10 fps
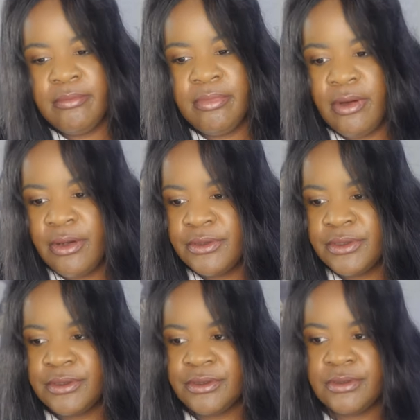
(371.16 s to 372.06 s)

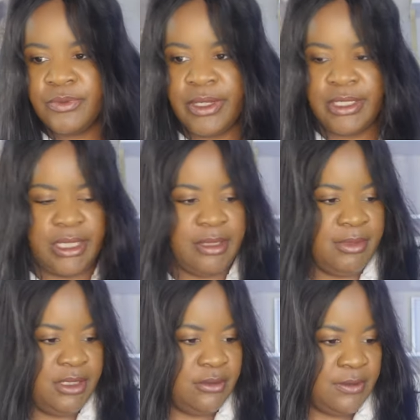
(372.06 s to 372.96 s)
box where it came
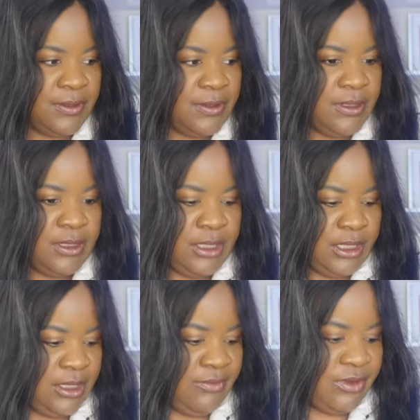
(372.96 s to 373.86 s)
in
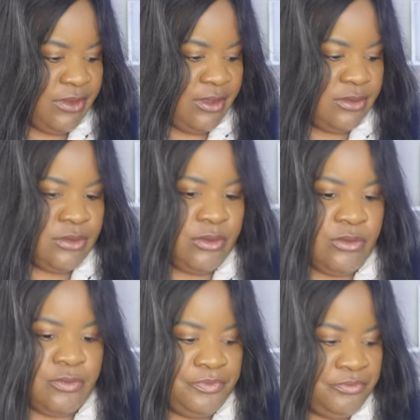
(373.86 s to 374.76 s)
and everything
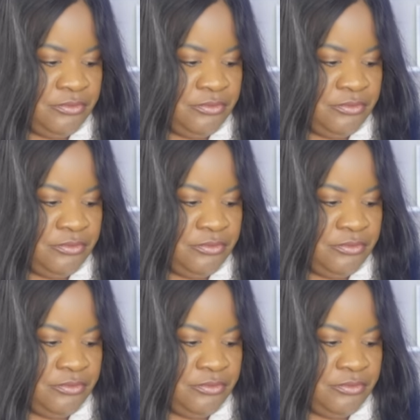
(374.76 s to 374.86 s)
so